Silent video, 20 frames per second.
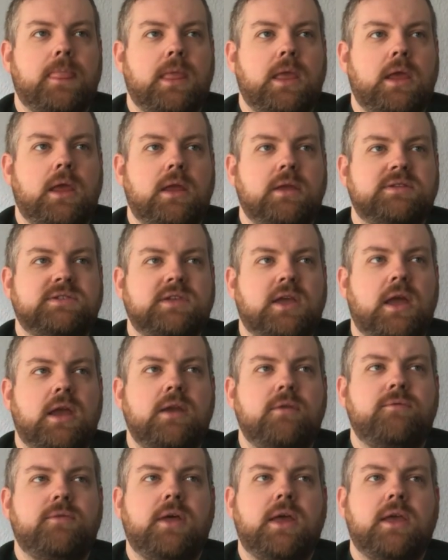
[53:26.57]
It's kind
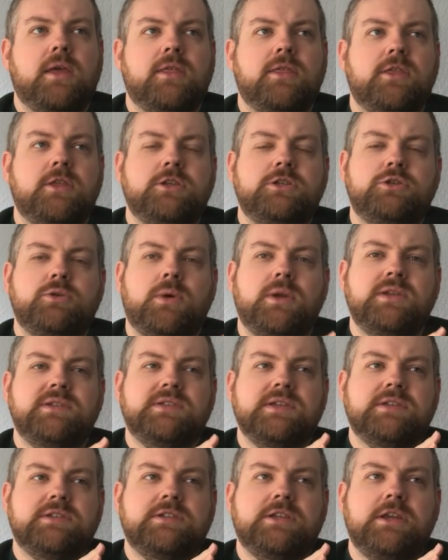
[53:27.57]
of like the
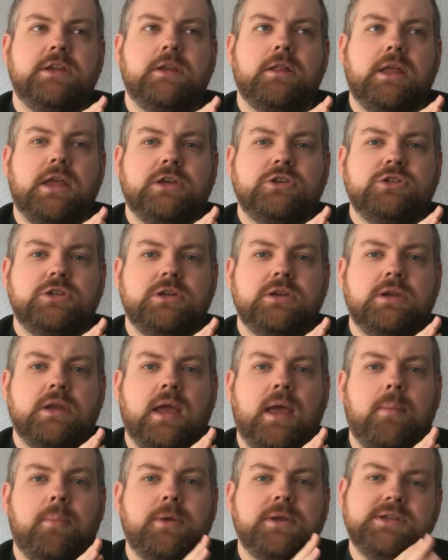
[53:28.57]
2016 election
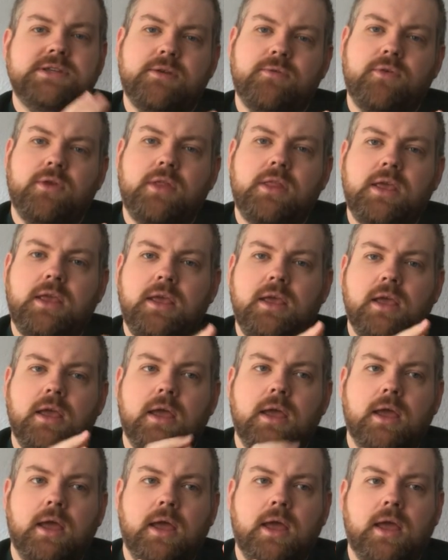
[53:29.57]
happened differently,
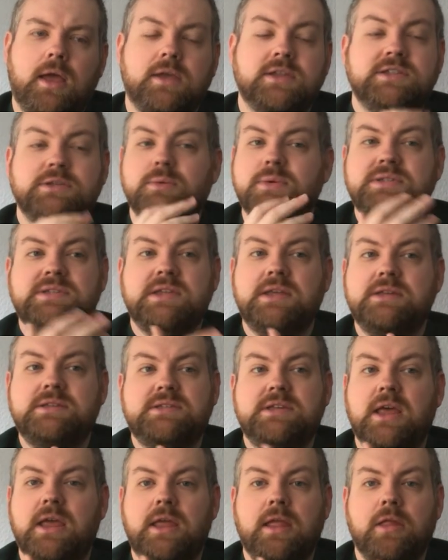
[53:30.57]
because it's
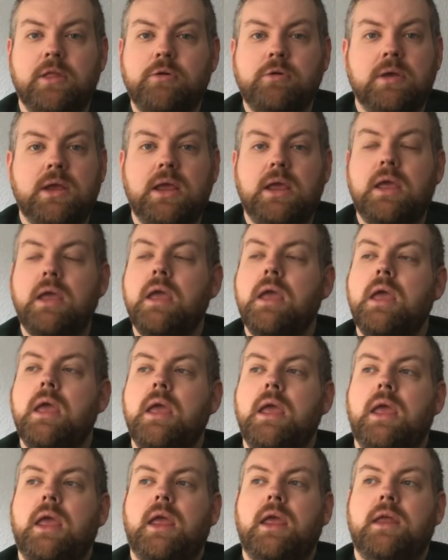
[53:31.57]
not Hillary,
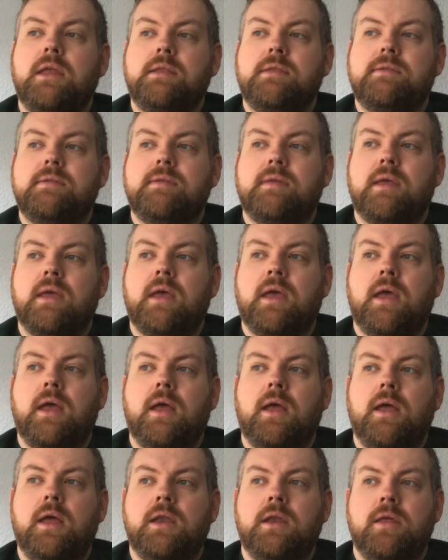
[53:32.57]
it's
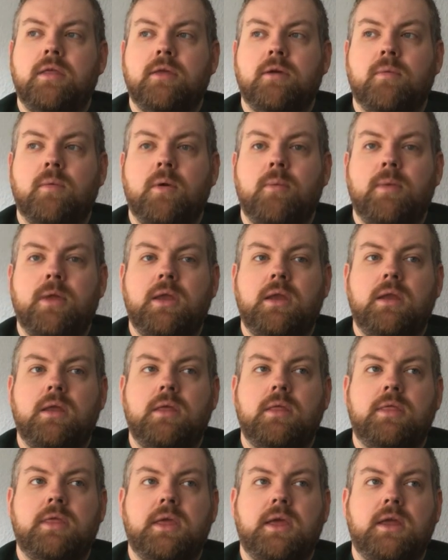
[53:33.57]
another woman
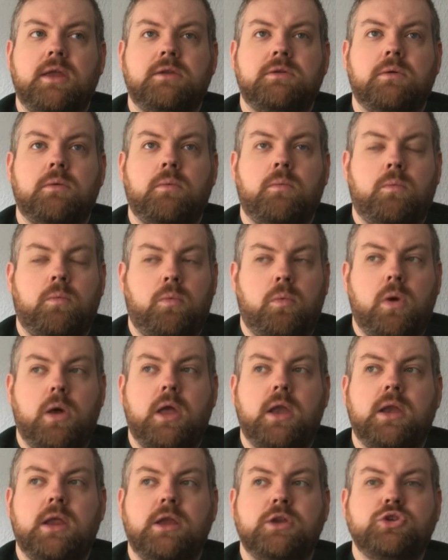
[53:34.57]
that
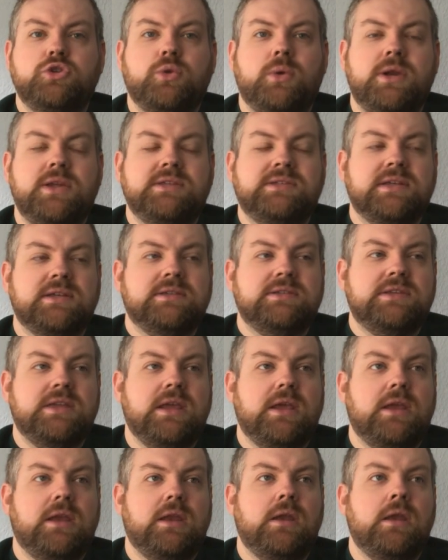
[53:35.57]
won in
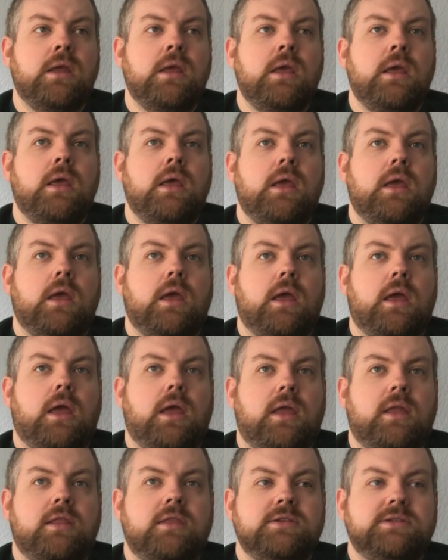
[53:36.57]
2016
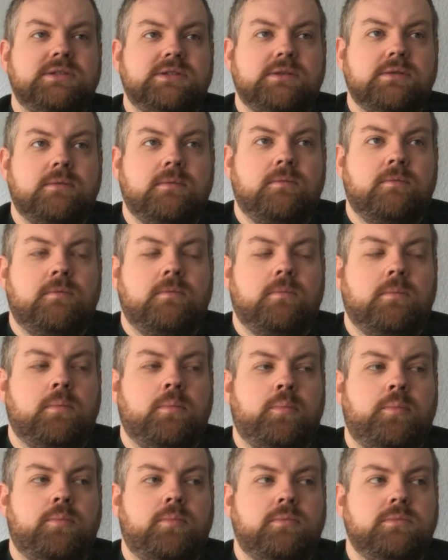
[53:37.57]
in this
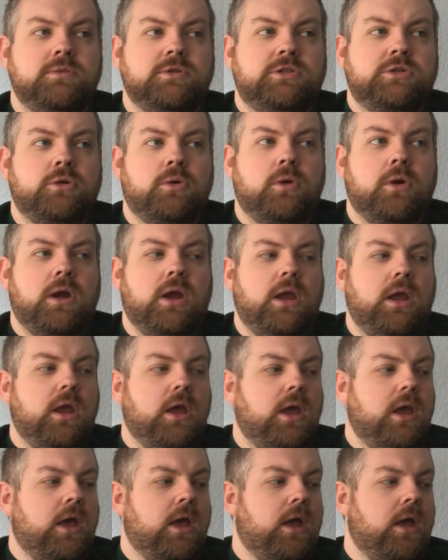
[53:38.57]
story,
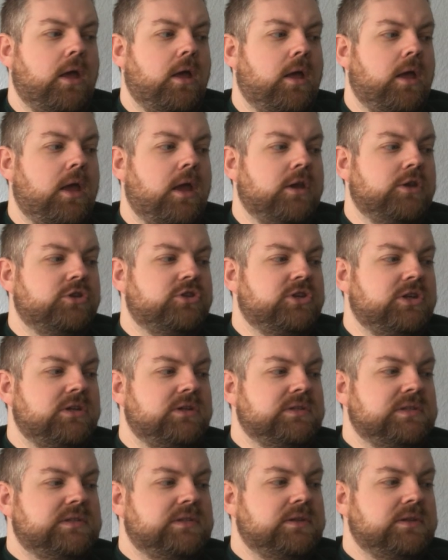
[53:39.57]
and she